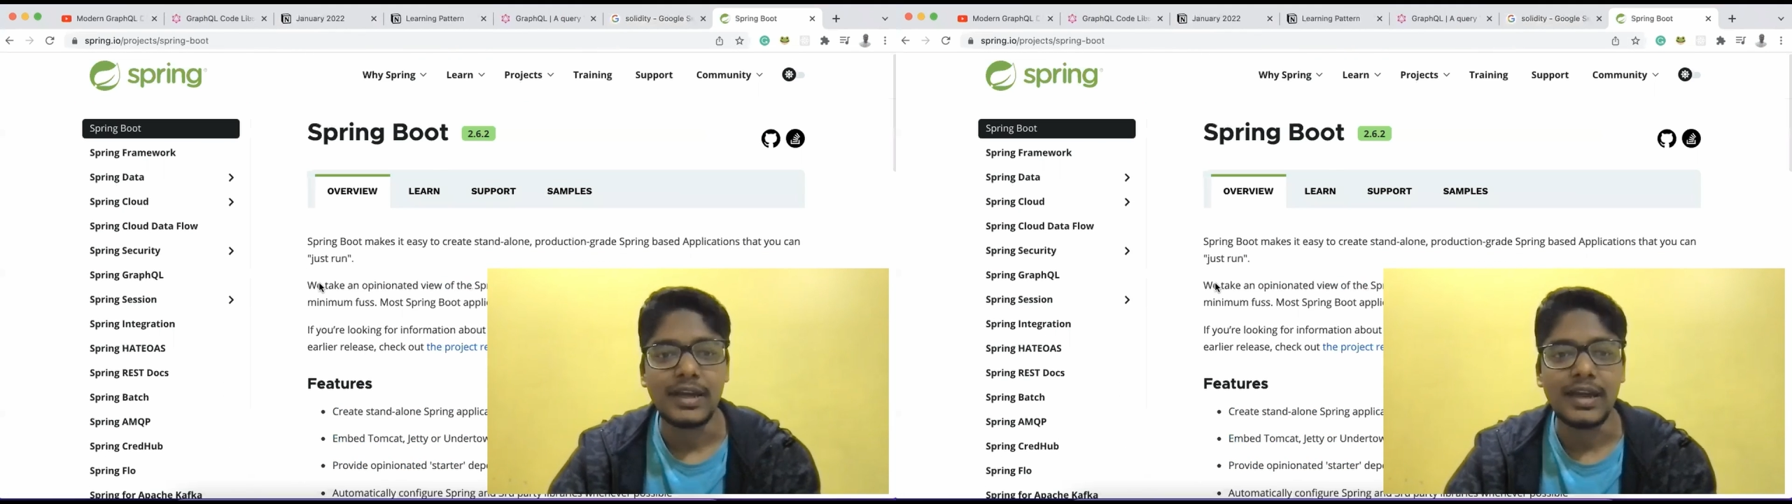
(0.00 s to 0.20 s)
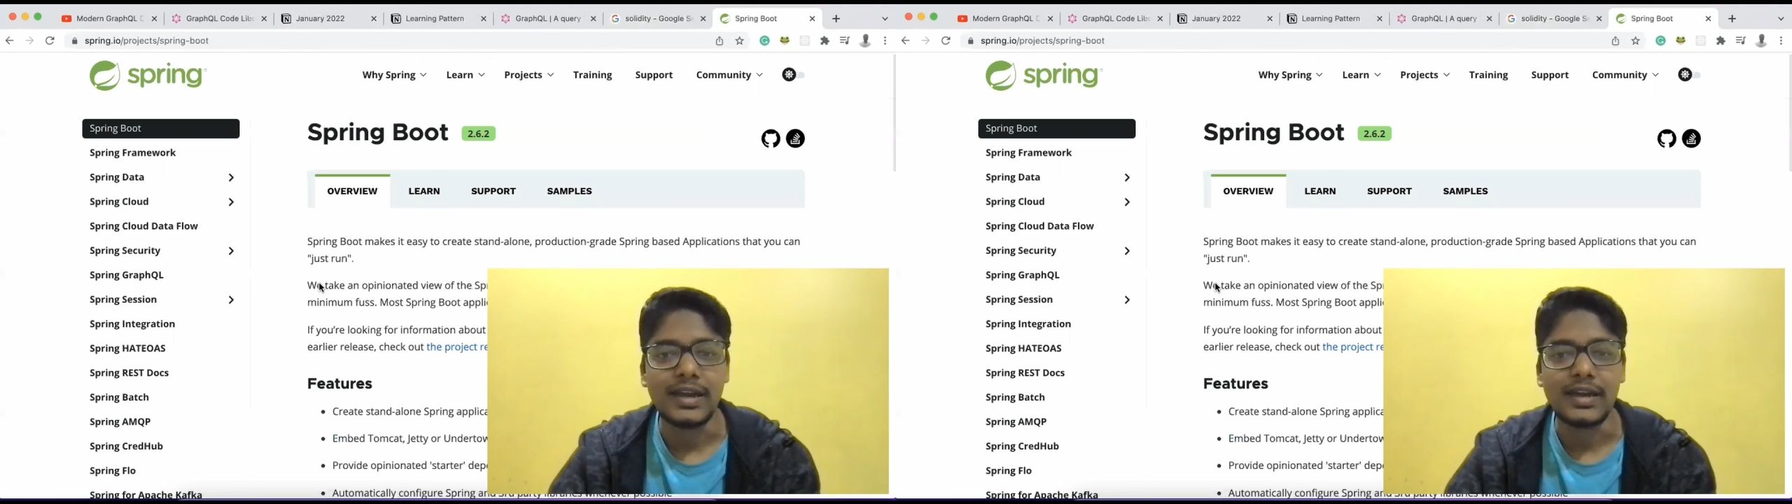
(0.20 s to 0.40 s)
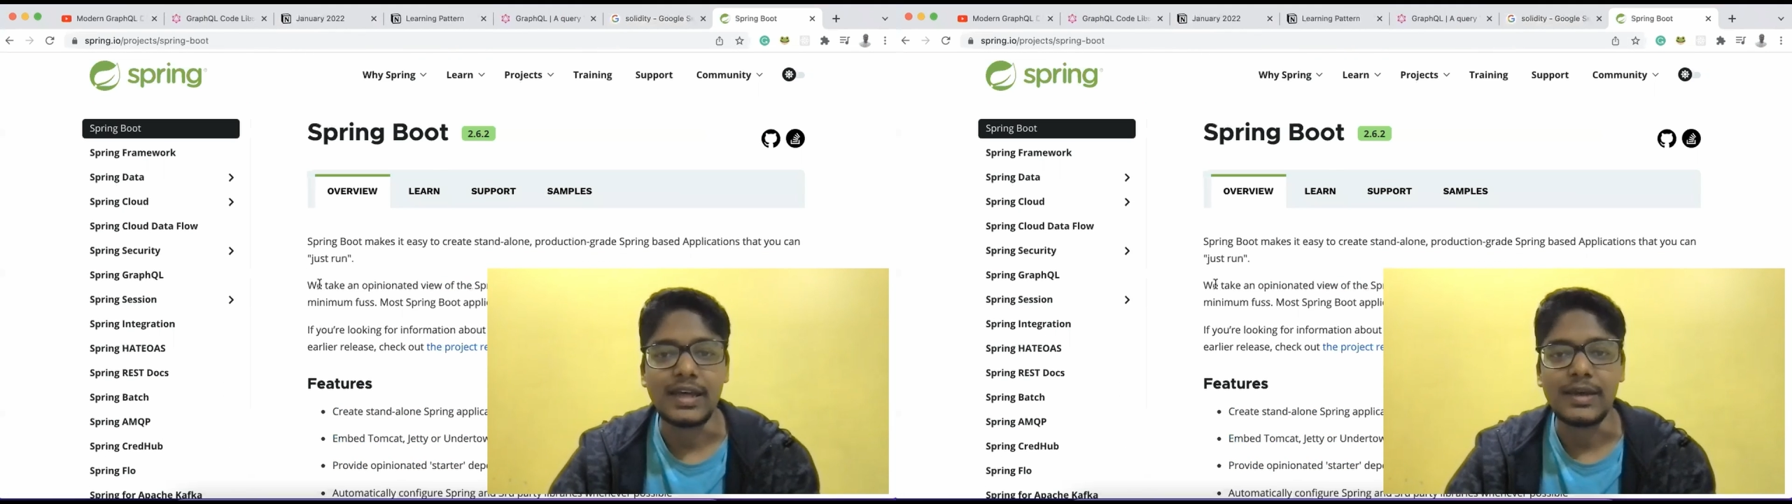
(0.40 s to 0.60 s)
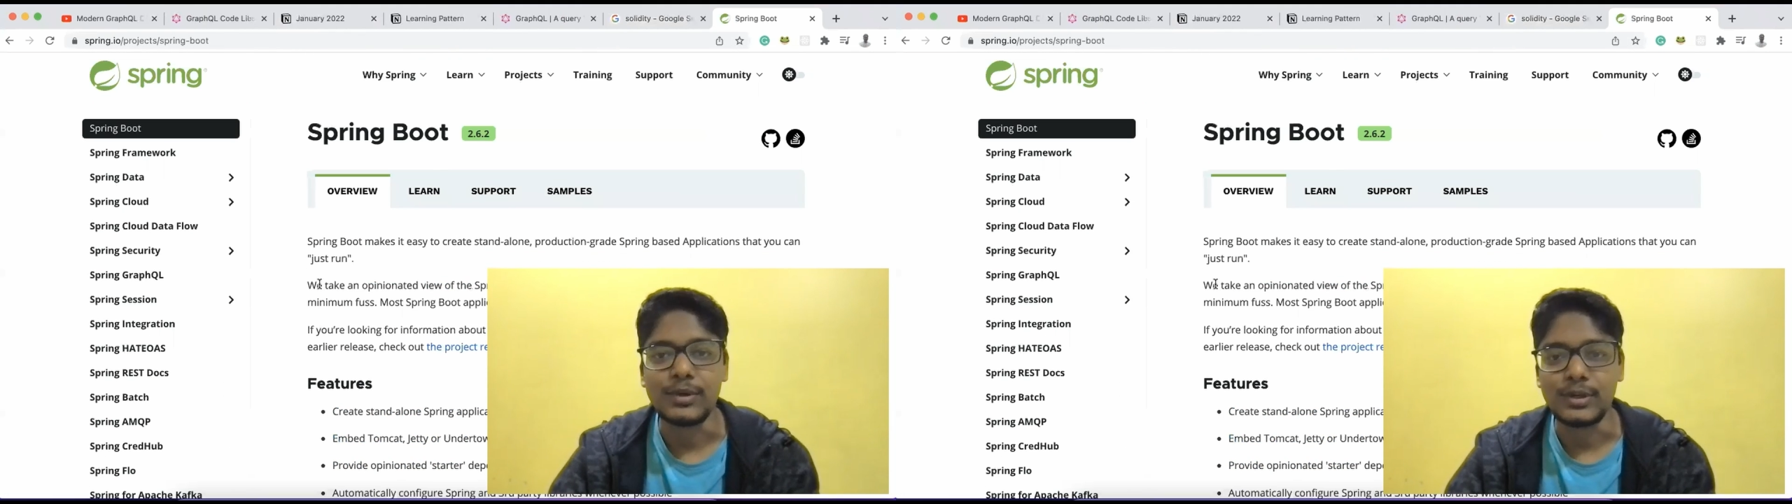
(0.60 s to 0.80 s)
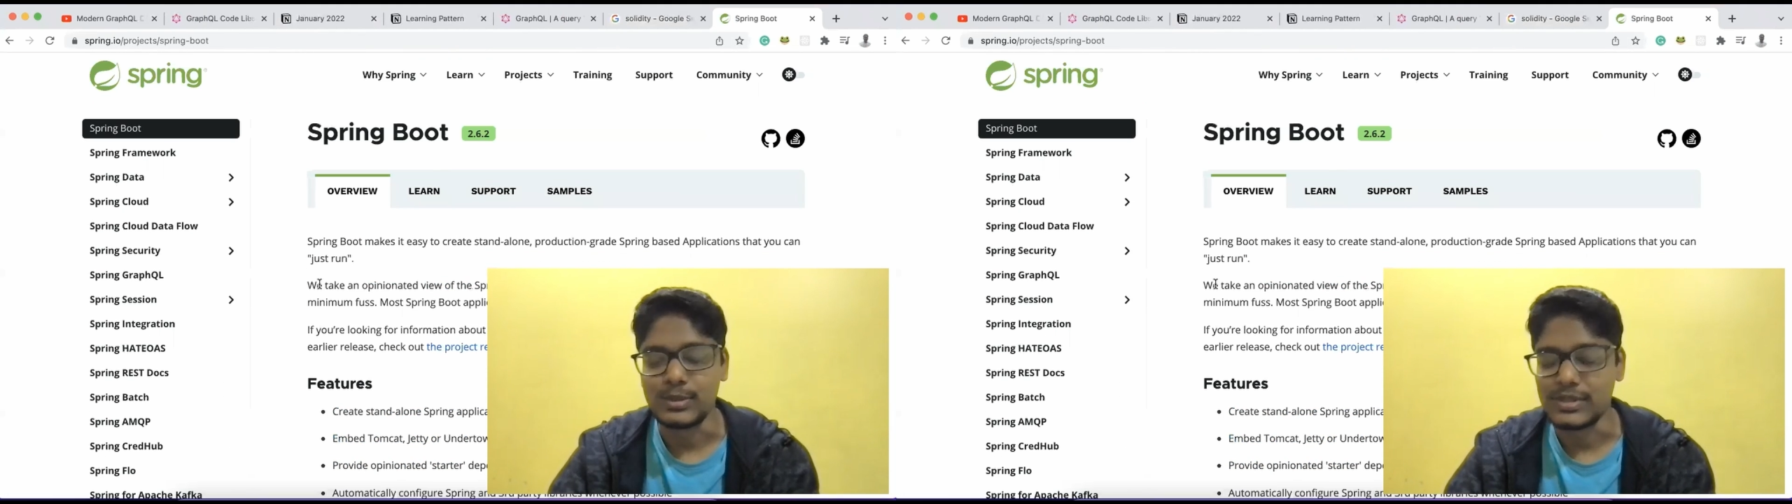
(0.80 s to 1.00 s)
And I
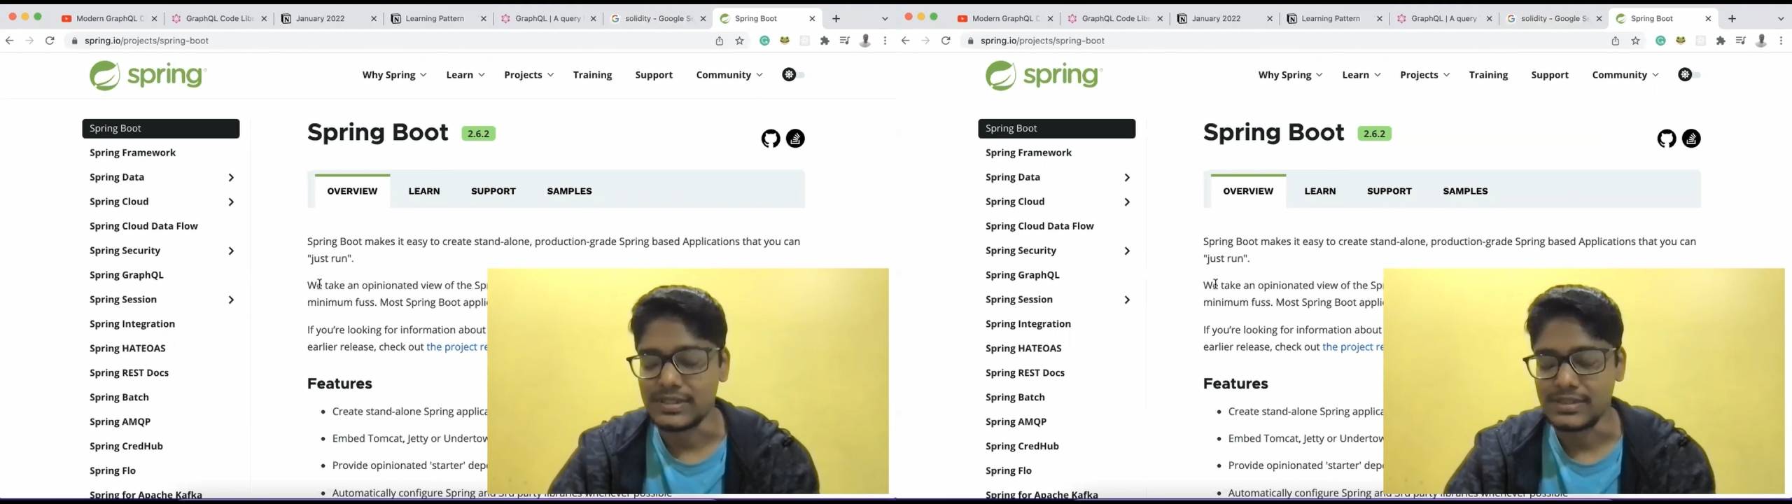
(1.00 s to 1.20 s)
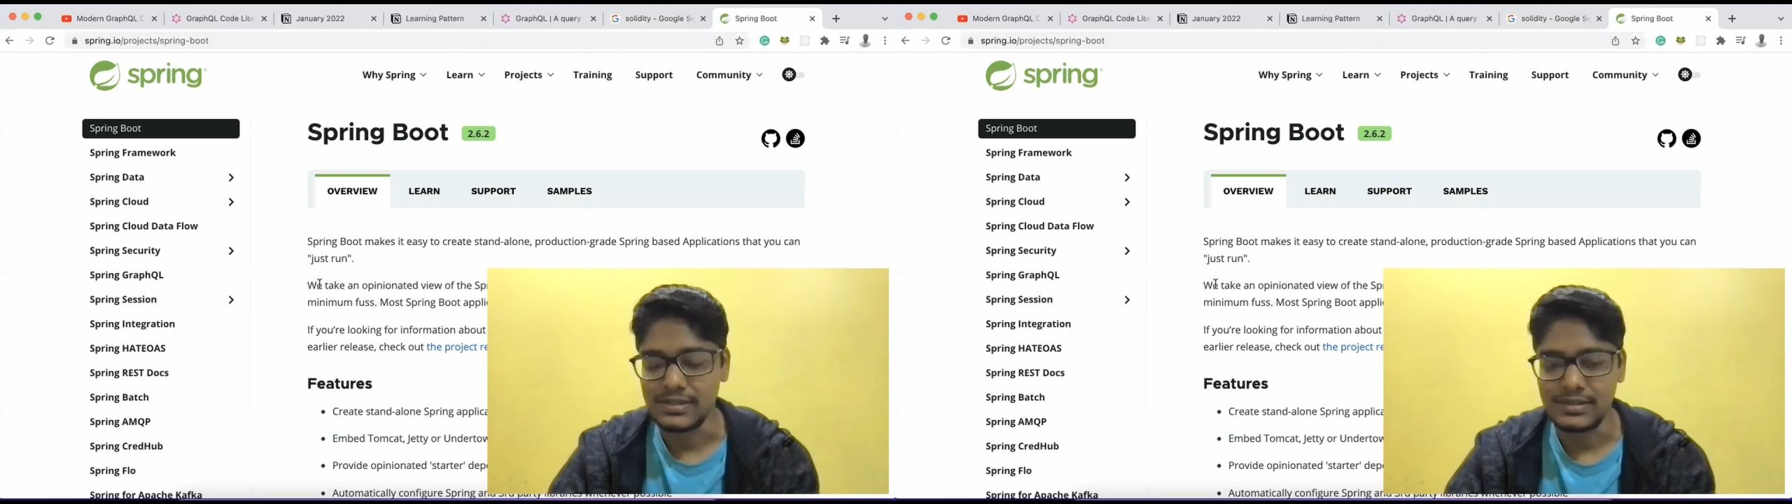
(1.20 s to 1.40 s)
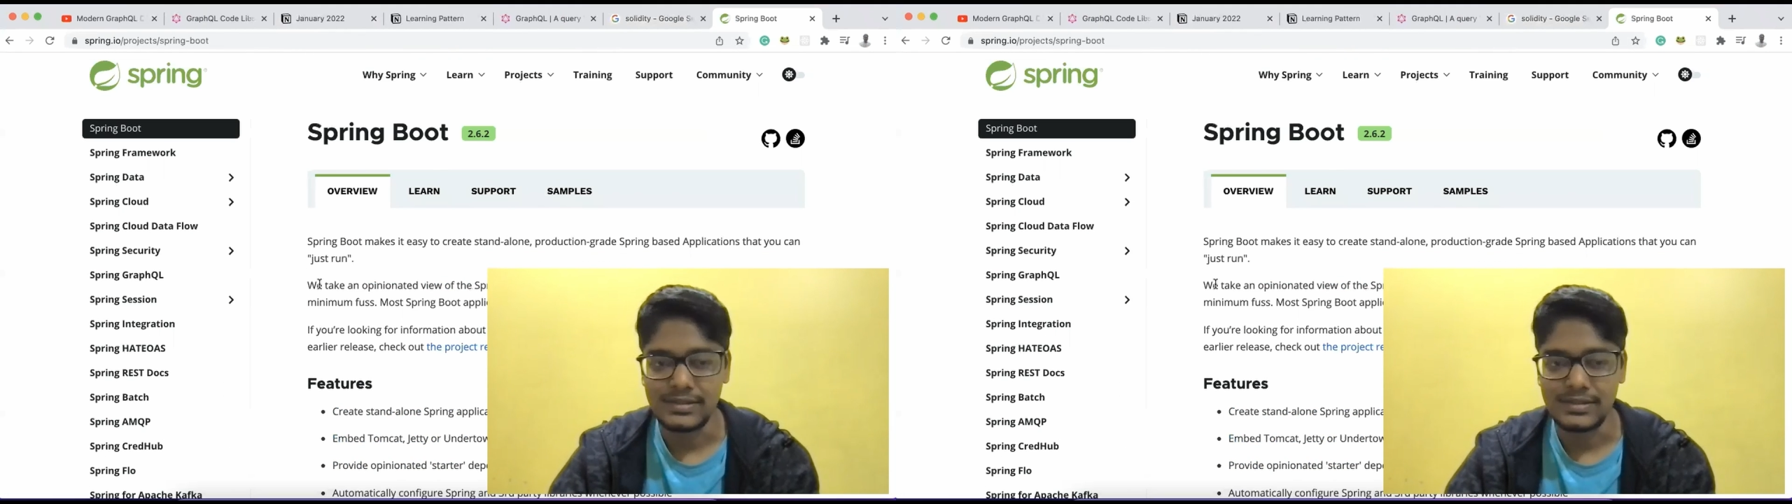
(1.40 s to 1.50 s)
want to just